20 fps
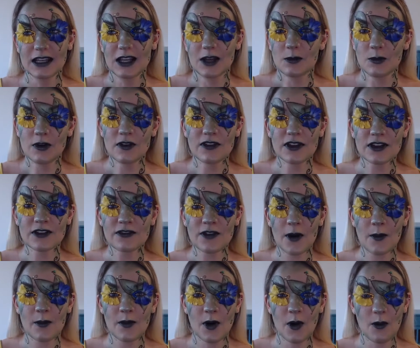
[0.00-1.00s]
moving
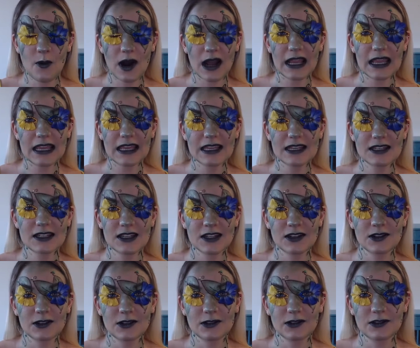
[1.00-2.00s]
from Hawaii
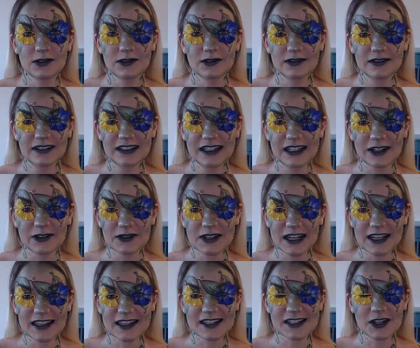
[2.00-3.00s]
to you know
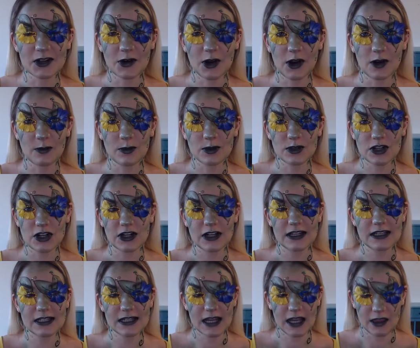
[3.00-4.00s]
take this incredible
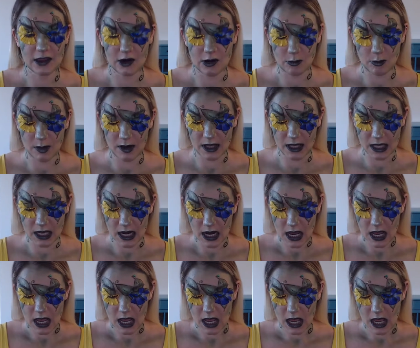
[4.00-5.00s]
journey together. But
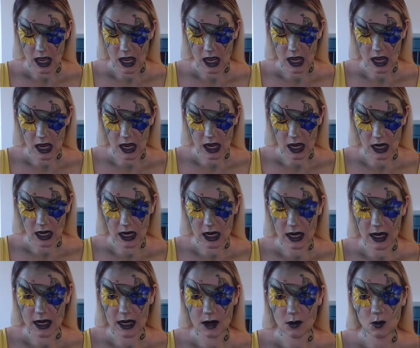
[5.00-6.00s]

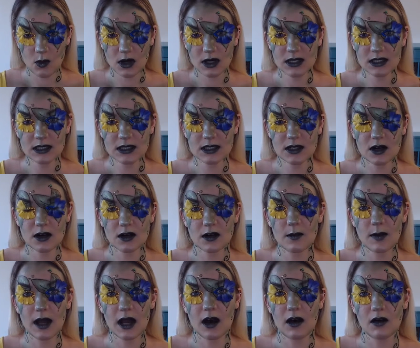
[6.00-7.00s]
I wanted to talk
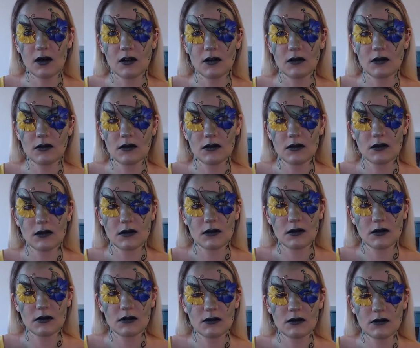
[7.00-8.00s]
about
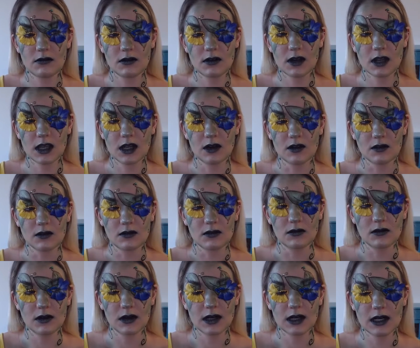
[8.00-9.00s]
you
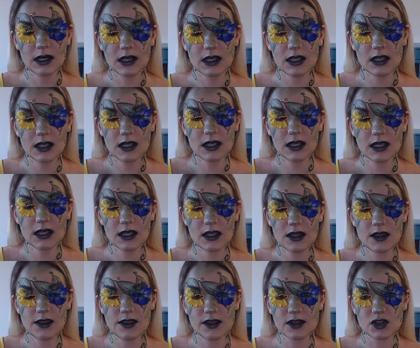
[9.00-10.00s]
know
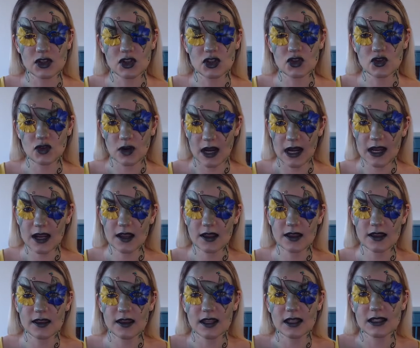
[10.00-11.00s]
the
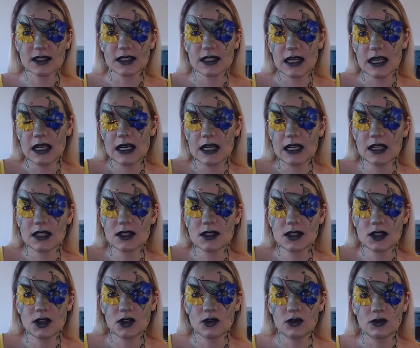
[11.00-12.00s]
strength that's needed
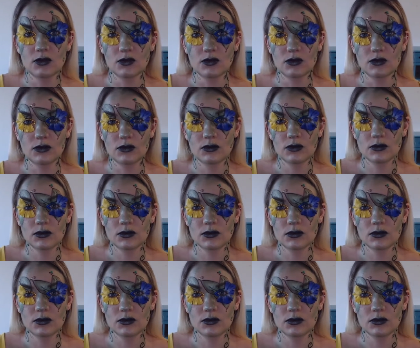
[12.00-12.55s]
to